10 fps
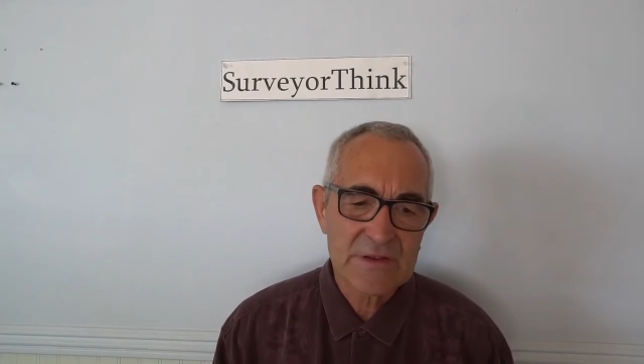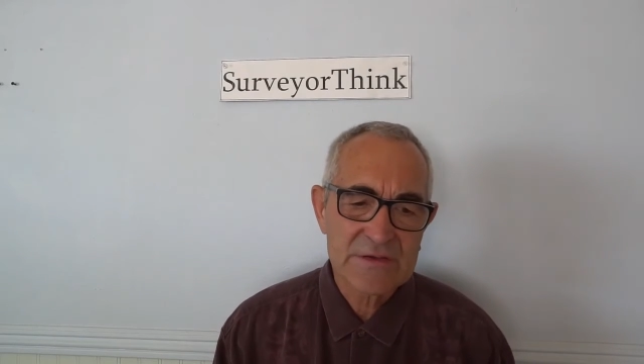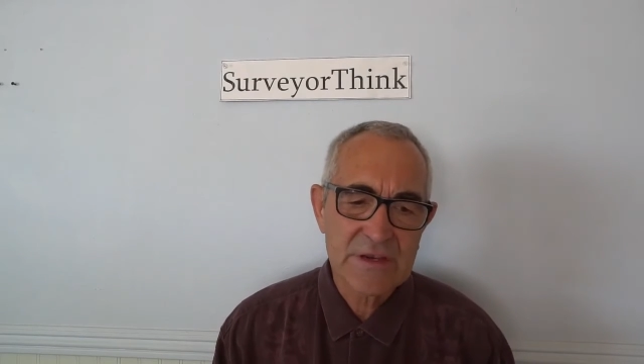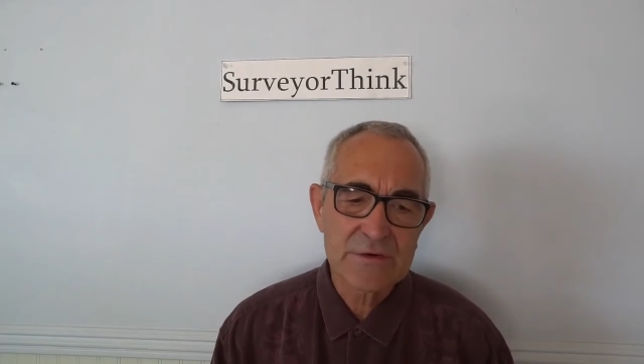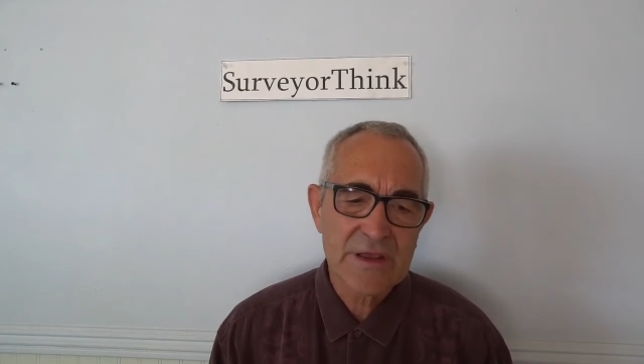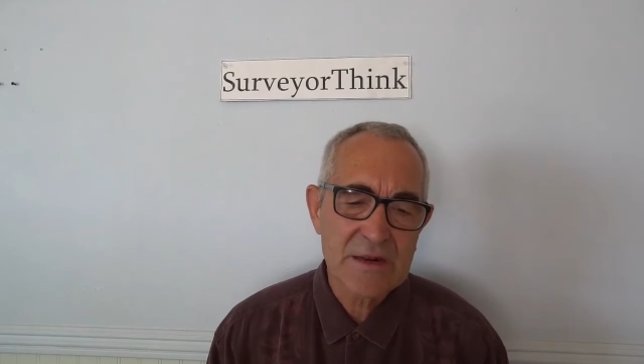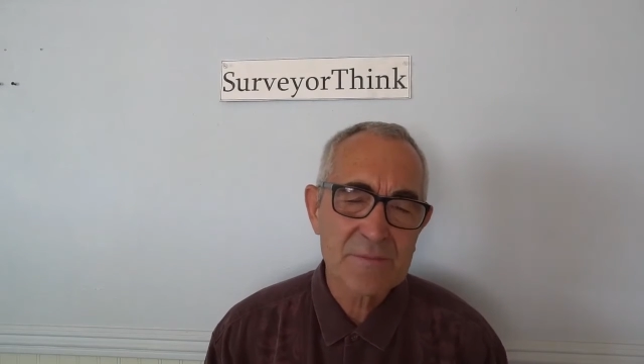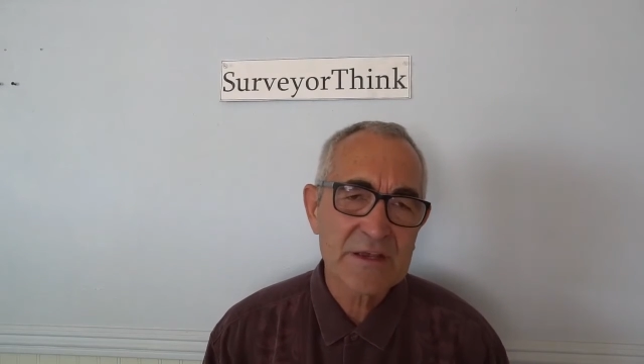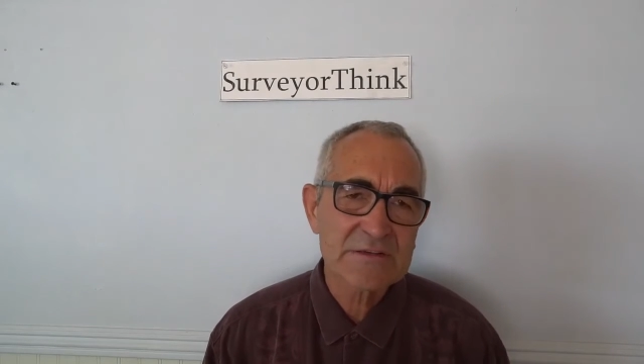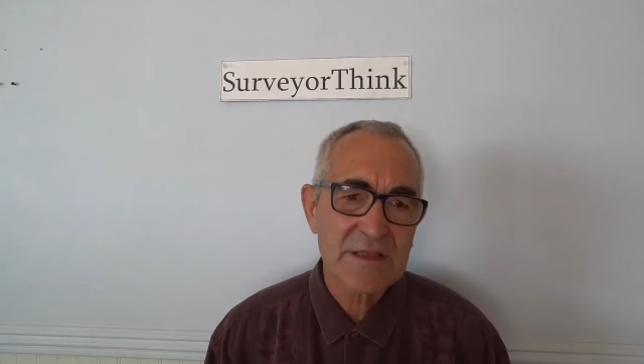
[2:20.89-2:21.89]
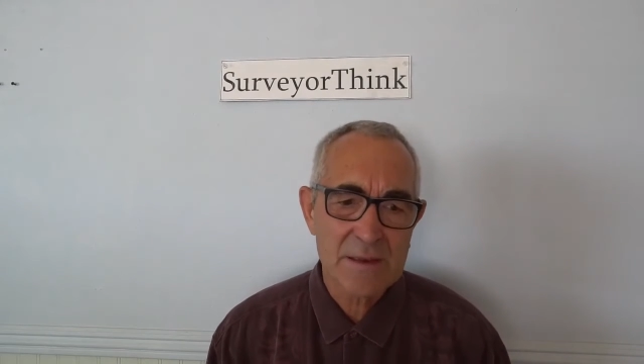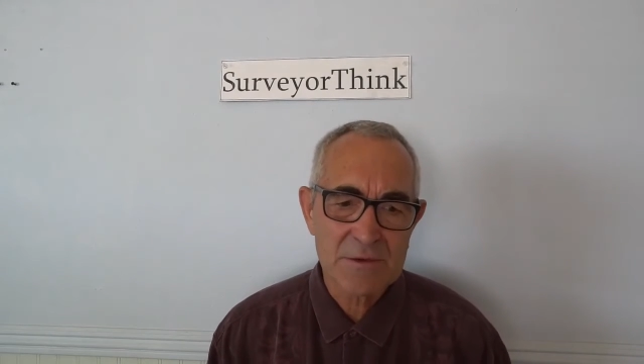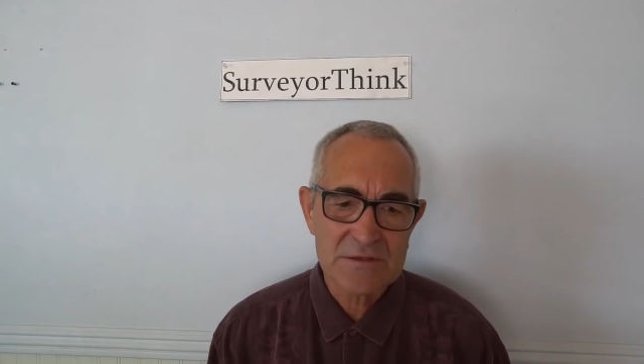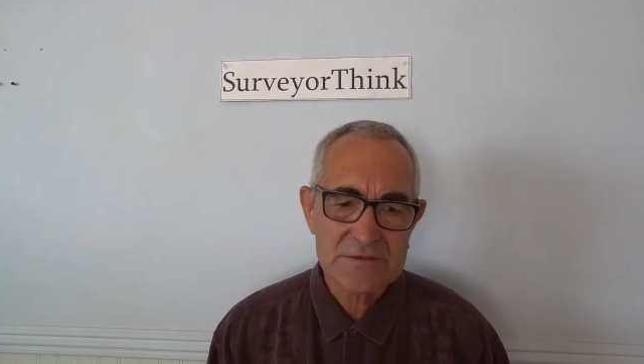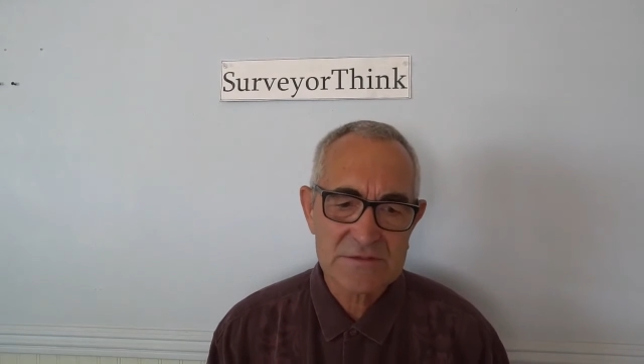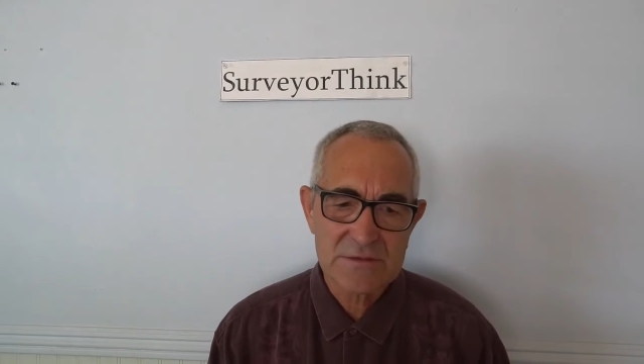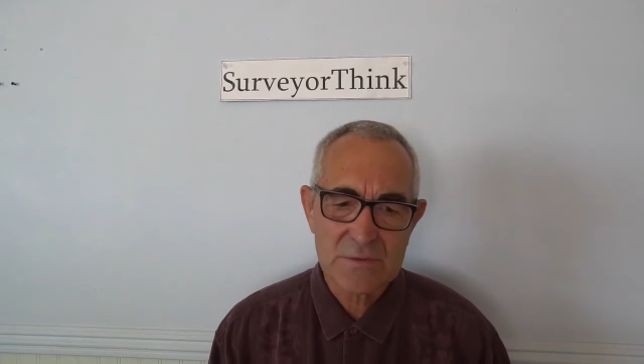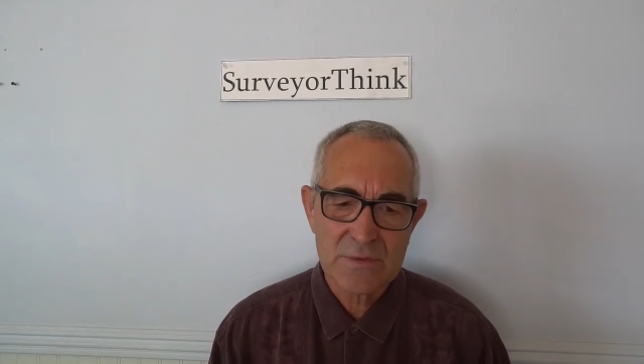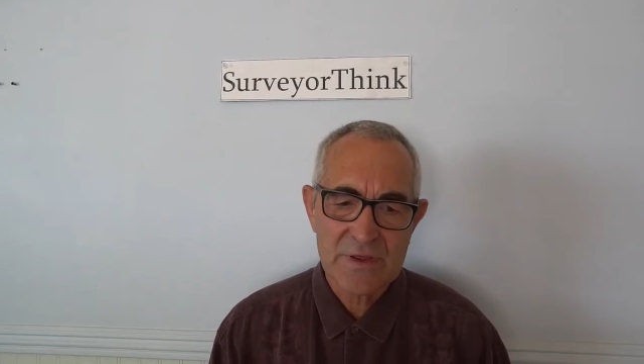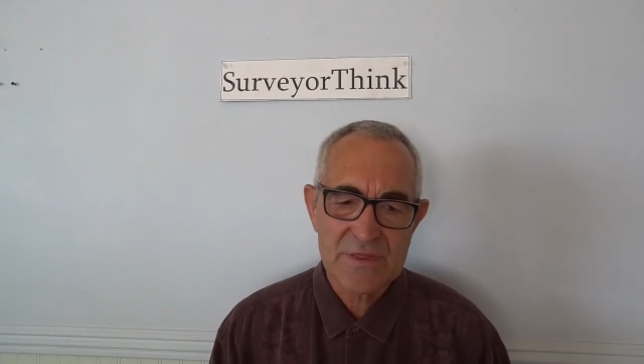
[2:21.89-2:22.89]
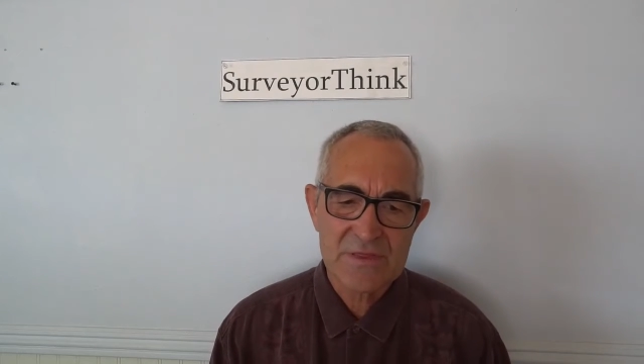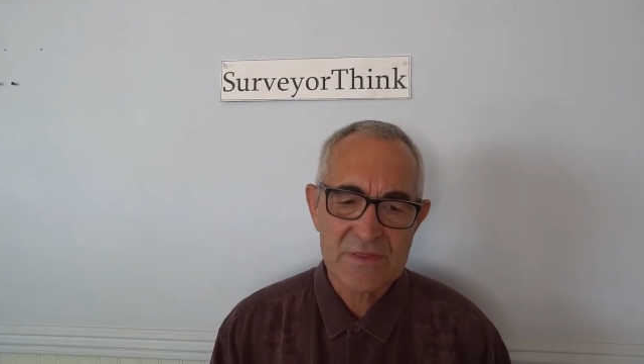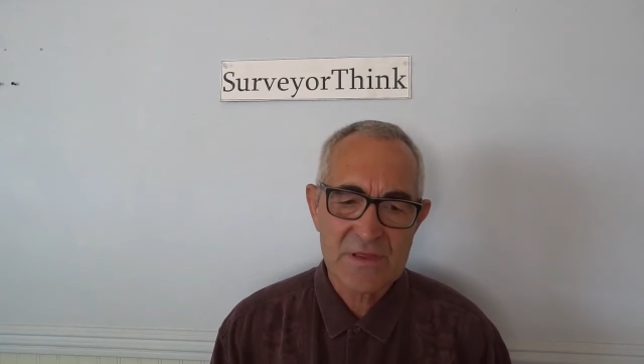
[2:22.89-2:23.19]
geodatabase tables with